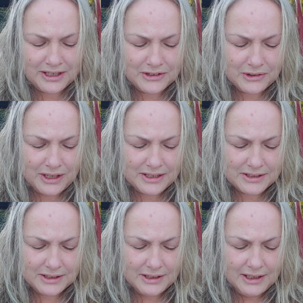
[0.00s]
his
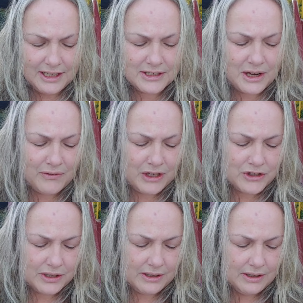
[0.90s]
grace and
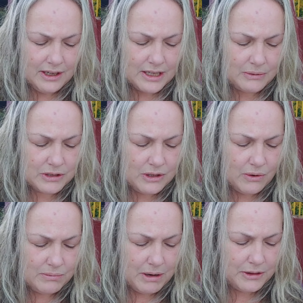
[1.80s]
salvation that was
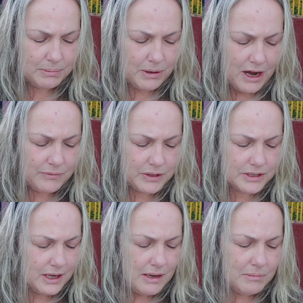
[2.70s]
known by the prophets,